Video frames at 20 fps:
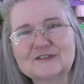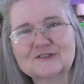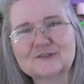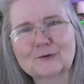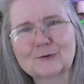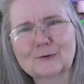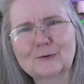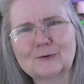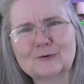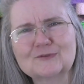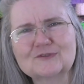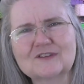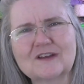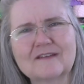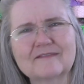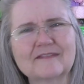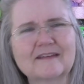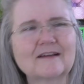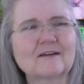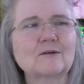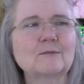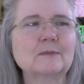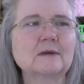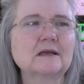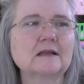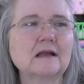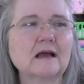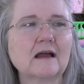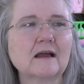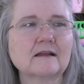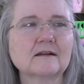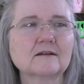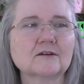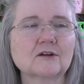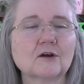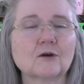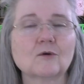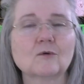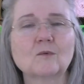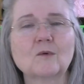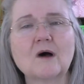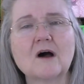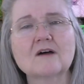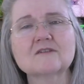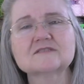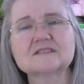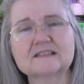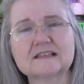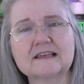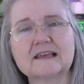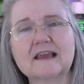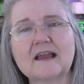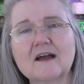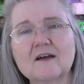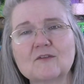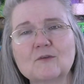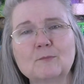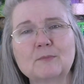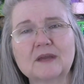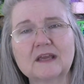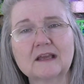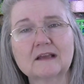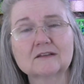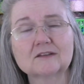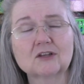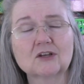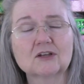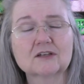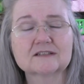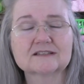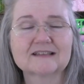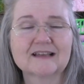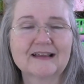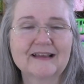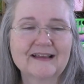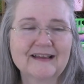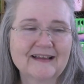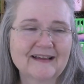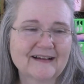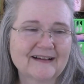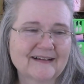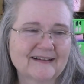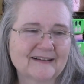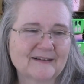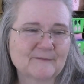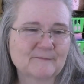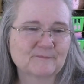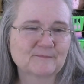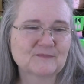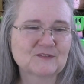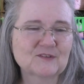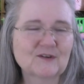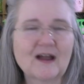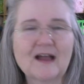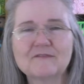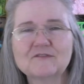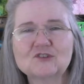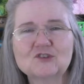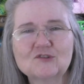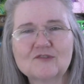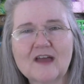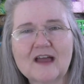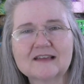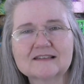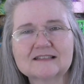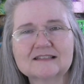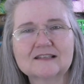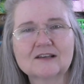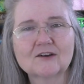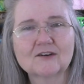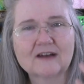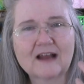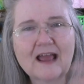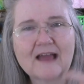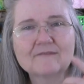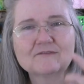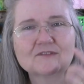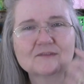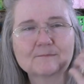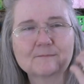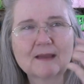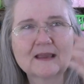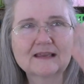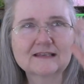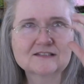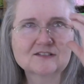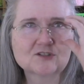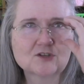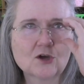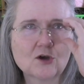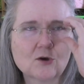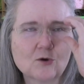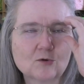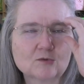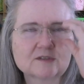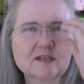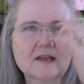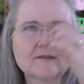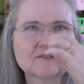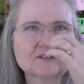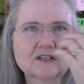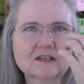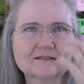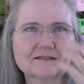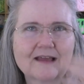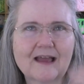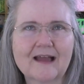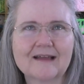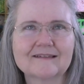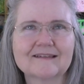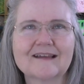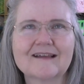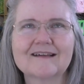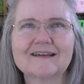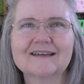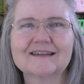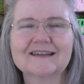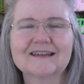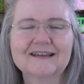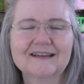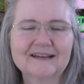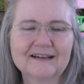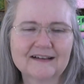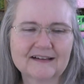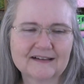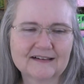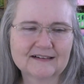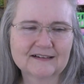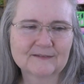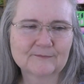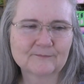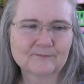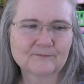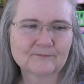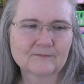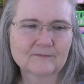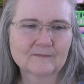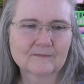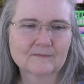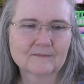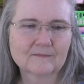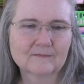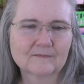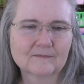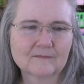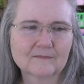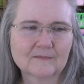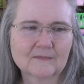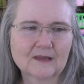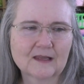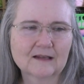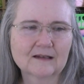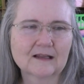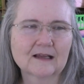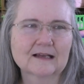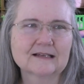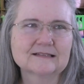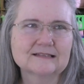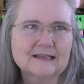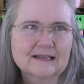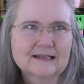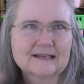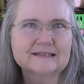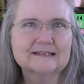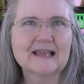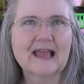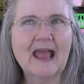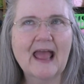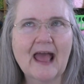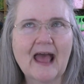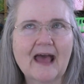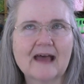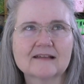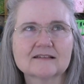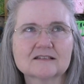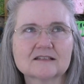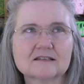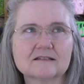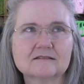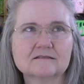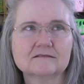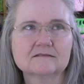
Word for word: circles on there, but I don't know. Well, I'll see how the pink looks. Um, so I have to do that still, and I have to make his nose. I haven't done that yet. Um, and like I said, his hat